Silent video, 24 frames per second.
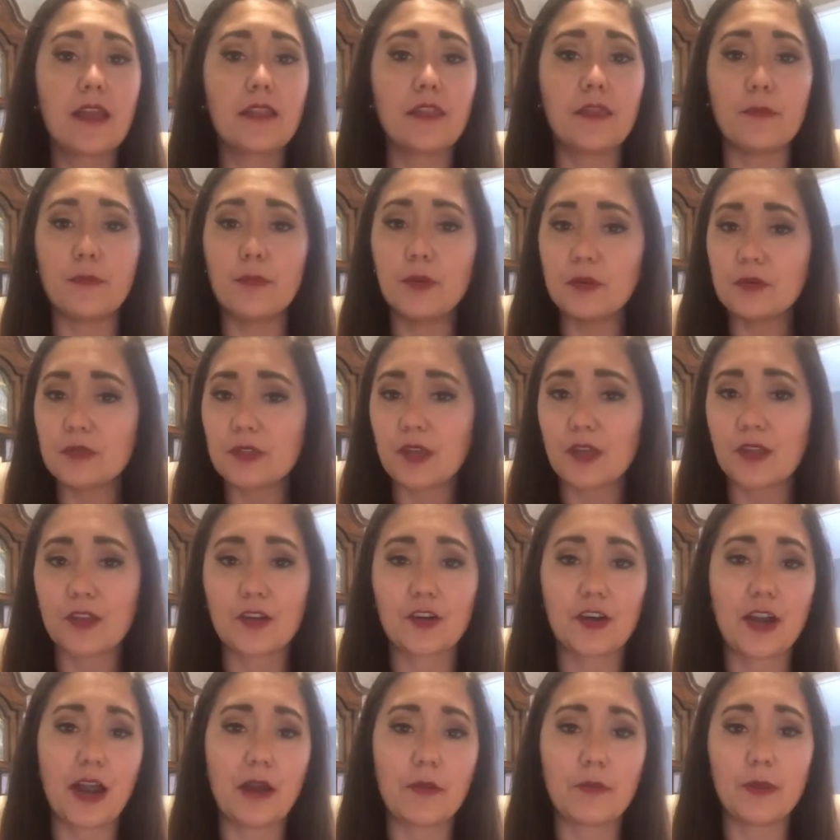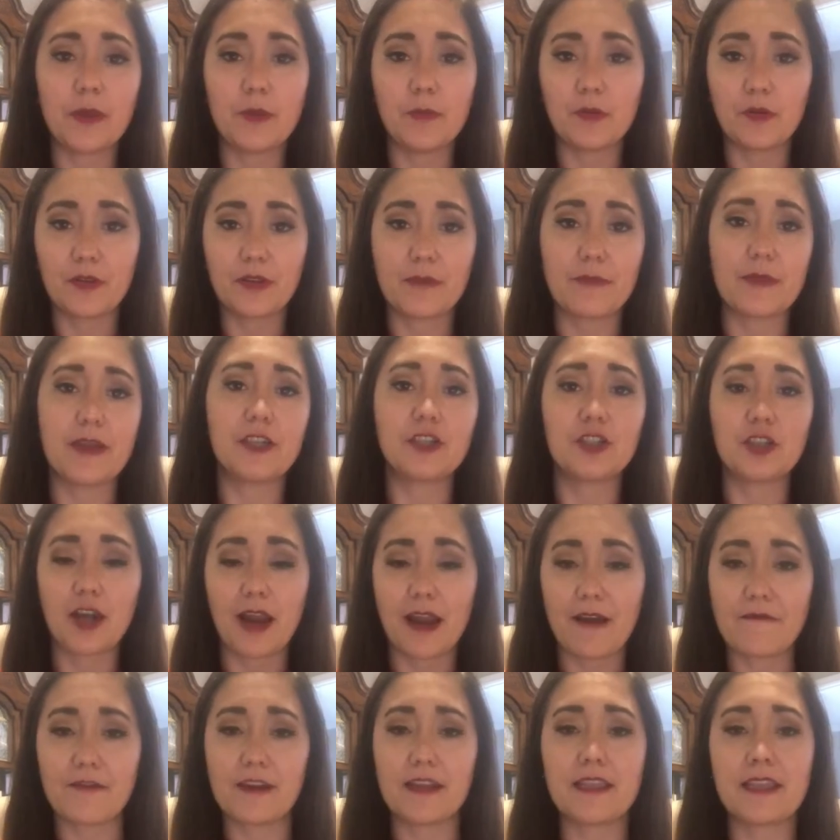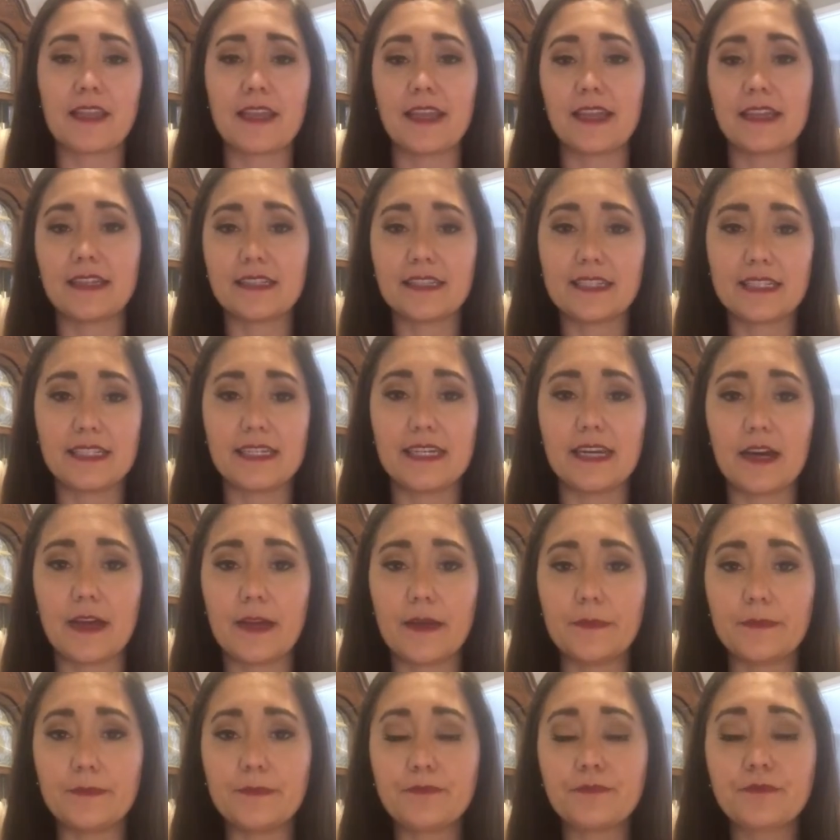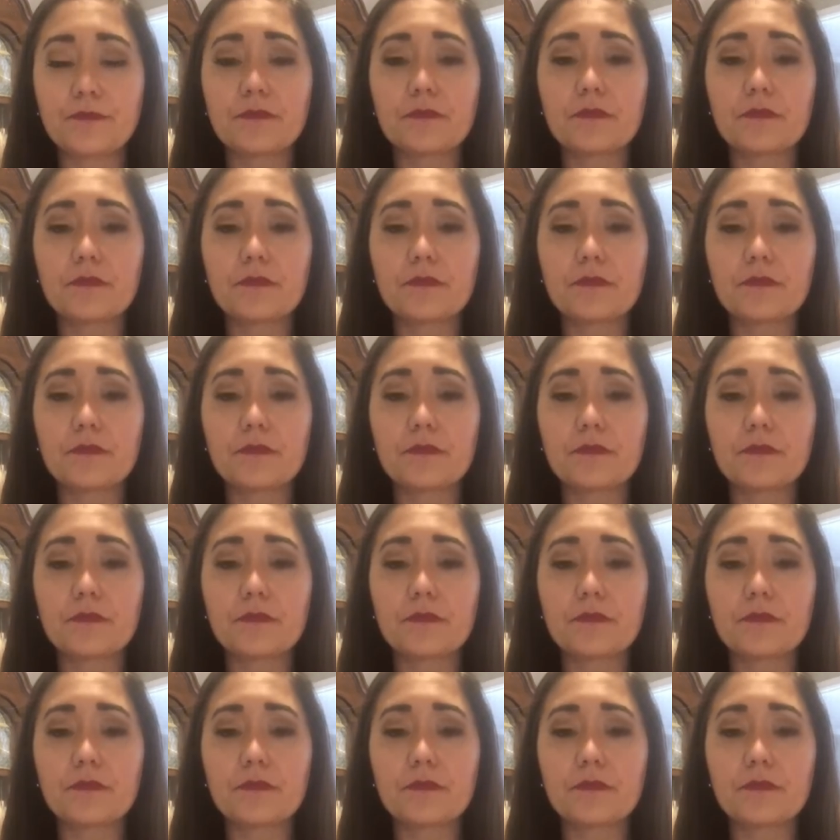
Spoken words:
the boots on the ground people that make sure everything gets done.